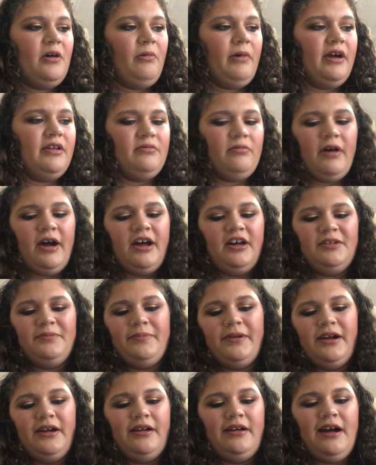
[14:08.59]
Wet n Wild,
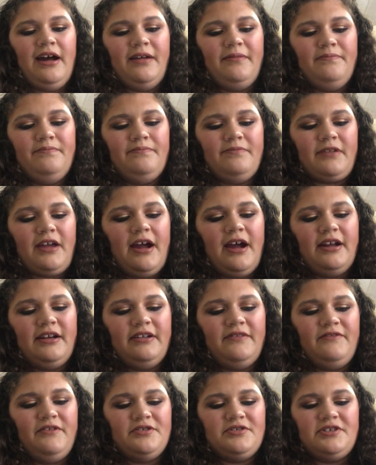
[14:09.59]
but I kind
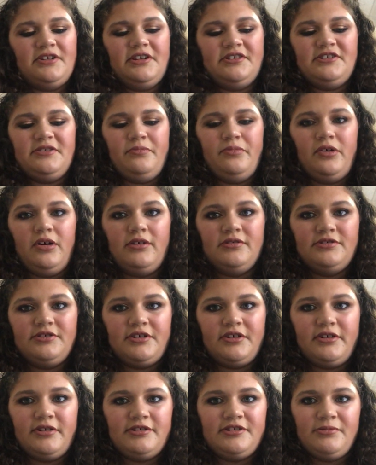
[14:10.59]
of use it as a
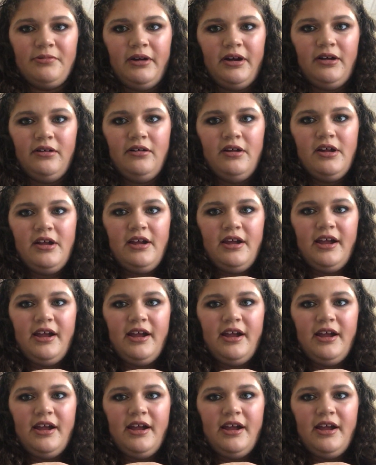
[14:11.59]
bronzer as well.